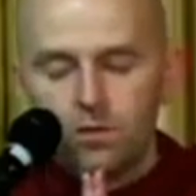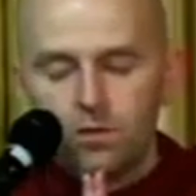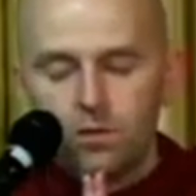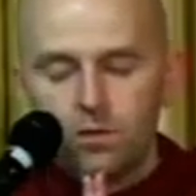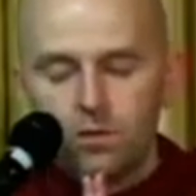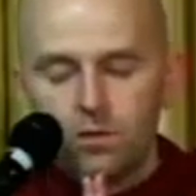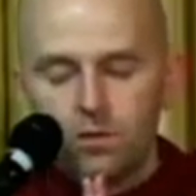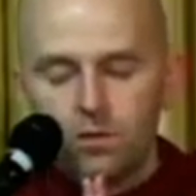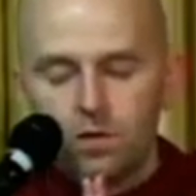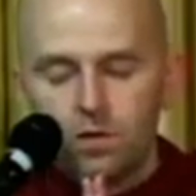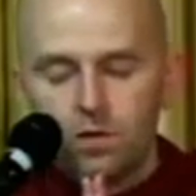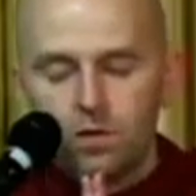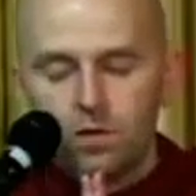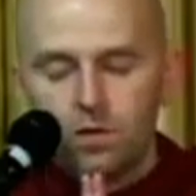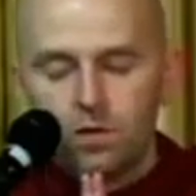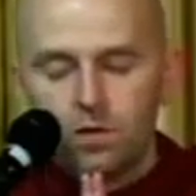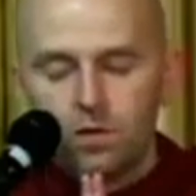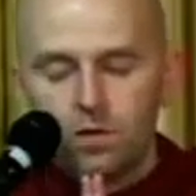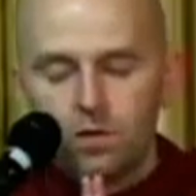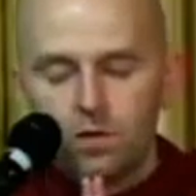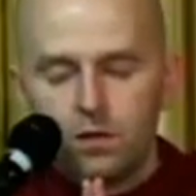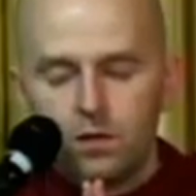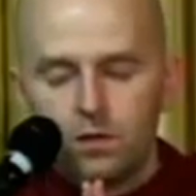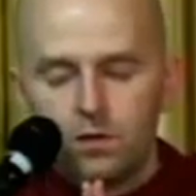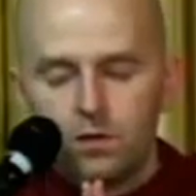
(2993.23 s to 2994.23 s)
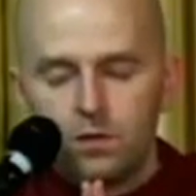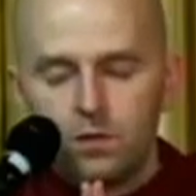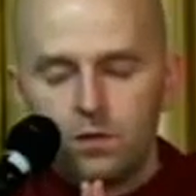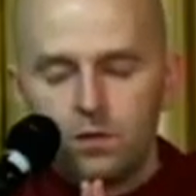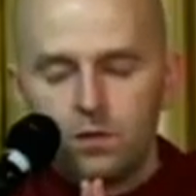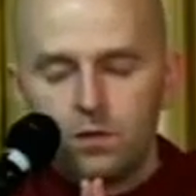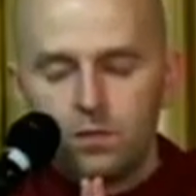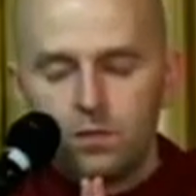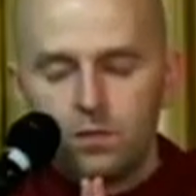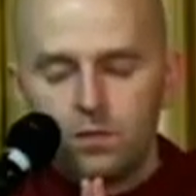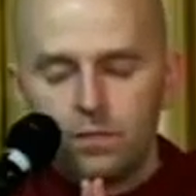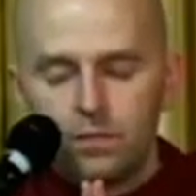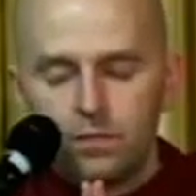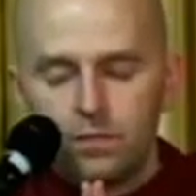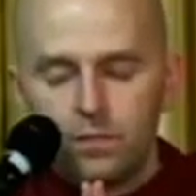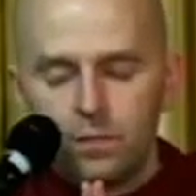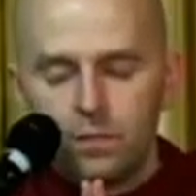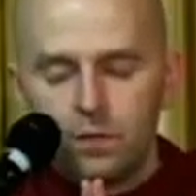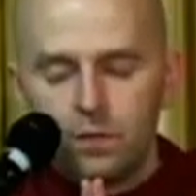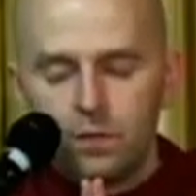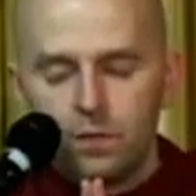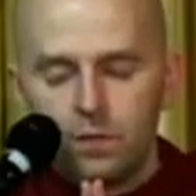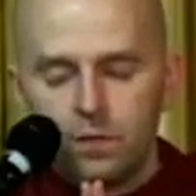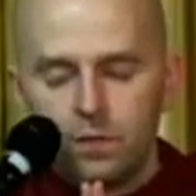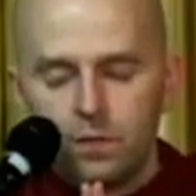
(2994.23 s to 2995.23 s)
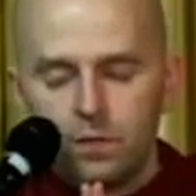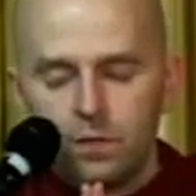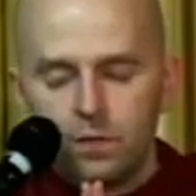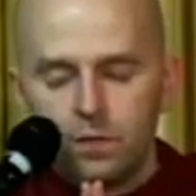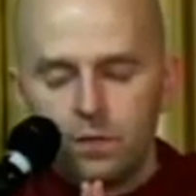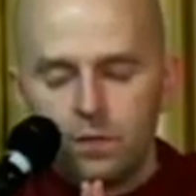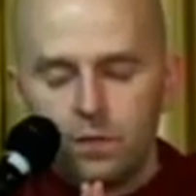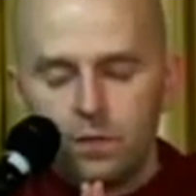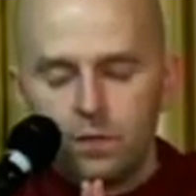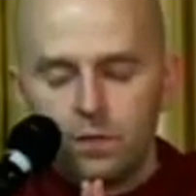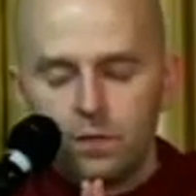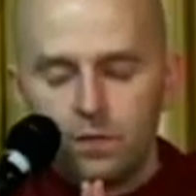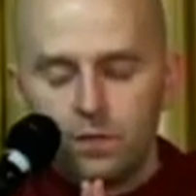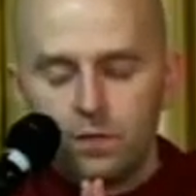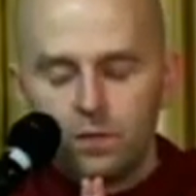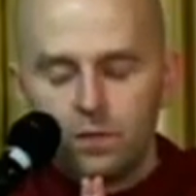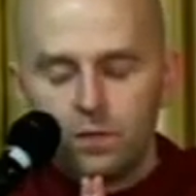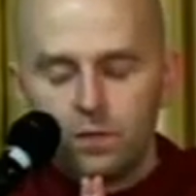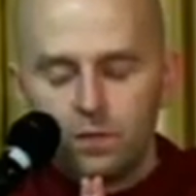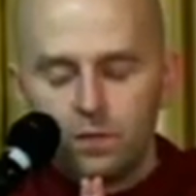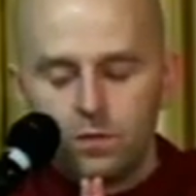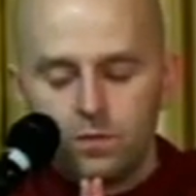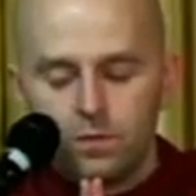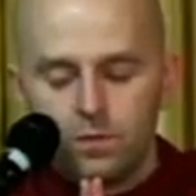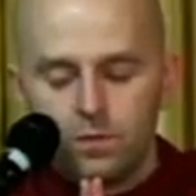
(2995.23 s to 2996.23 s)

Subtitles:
sad, sad.